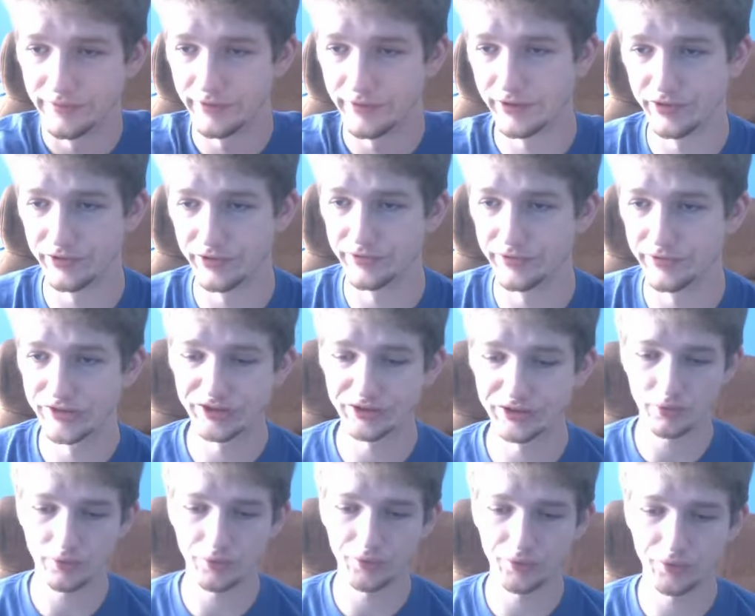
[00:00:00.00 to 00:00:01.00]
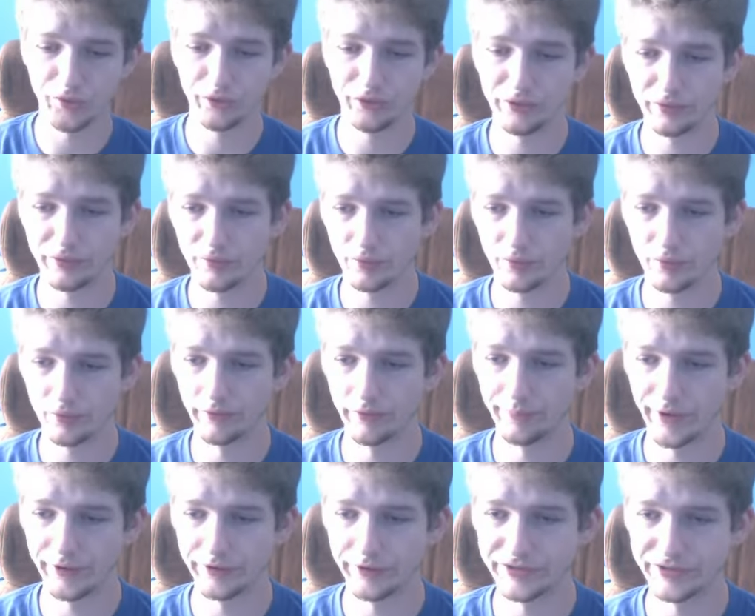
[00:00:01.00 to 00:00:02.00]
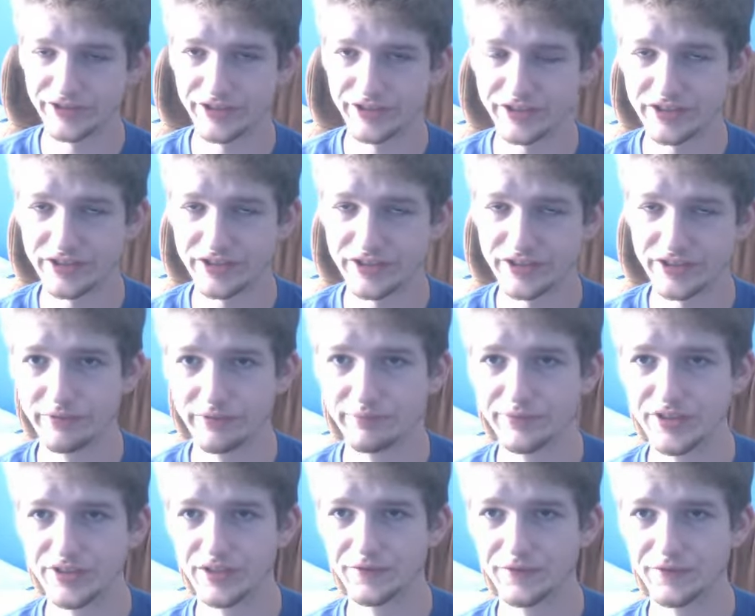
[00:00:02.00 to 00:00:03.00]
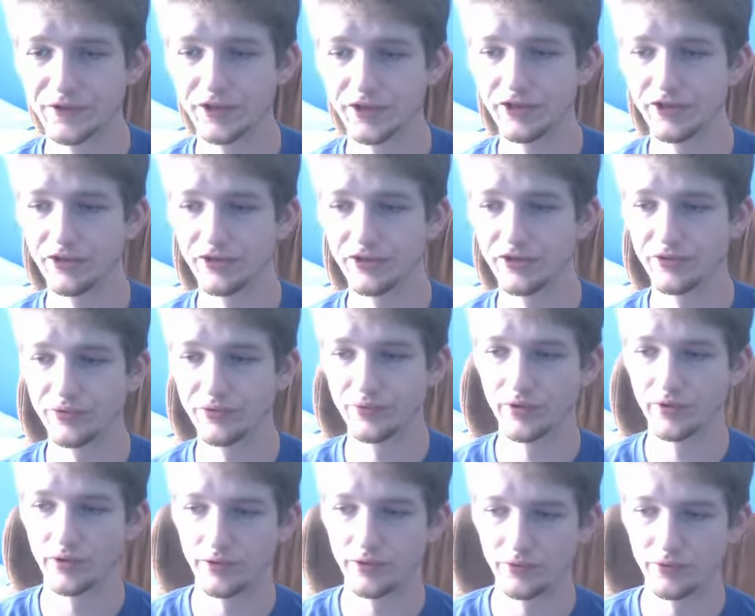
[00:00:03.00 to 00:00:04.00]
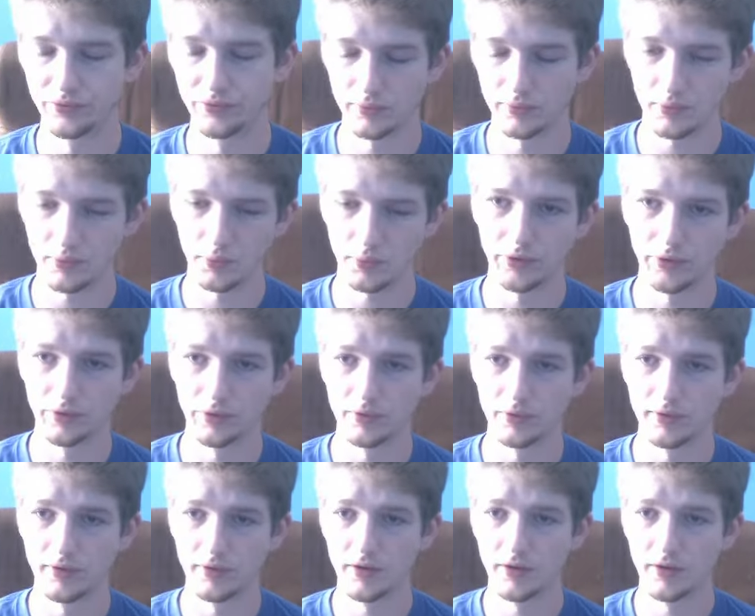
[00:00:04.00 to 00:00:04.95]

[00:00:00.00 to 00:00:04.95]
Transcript: gonna do a single coil, or about 6 times if you're gonna do a dual coil.